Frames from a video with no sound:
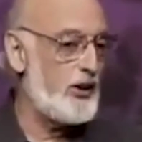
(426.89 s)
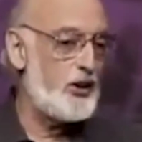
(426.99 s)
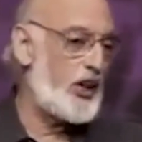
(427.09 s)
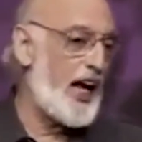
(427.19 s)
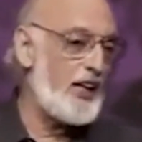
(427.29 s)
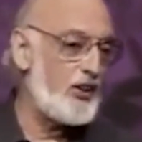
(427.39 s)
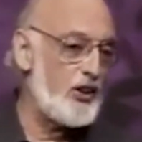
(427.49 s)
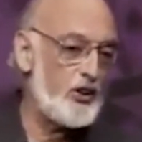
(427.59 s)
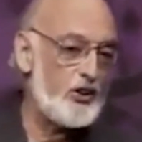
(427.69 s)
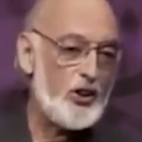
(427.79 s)

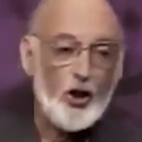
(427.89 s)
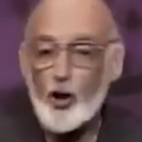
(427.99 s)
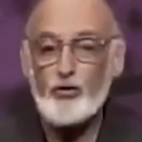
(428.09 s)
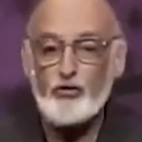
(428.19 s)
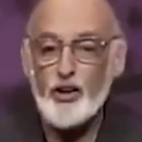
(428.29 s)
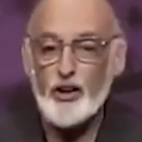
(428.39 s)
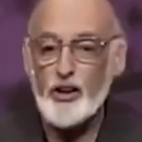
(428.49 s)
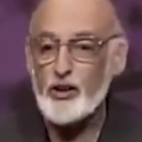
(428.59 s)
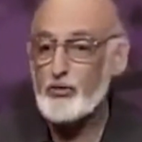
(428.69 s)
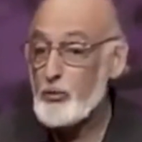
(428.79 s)
sadness, hurt
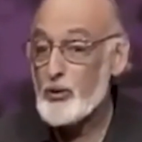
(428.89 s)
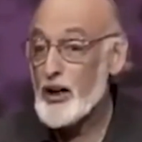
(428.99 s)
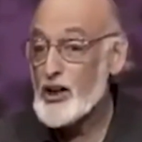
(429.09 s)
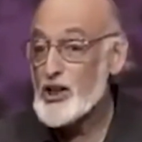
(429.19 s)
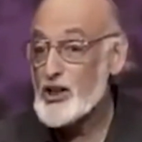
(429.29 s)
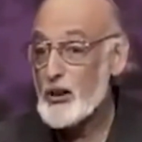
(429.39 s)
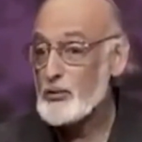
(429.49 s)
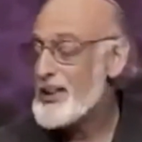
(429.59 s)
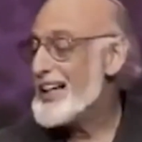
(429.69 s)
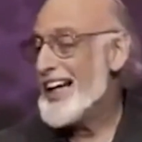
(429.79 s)
feelings from
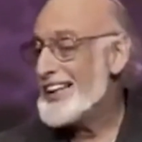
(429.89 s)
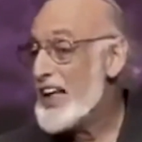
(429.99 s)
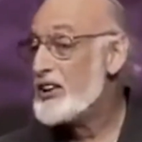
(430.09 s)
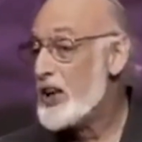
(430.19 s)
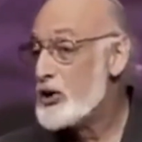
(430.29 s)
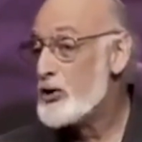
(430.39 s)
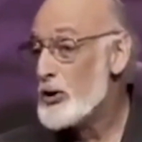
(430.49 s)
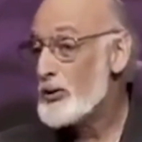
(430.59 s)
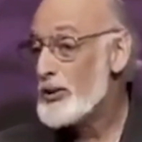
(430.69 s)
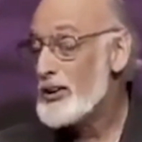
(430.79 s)
relationships. And that's not
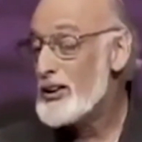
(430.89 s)
true.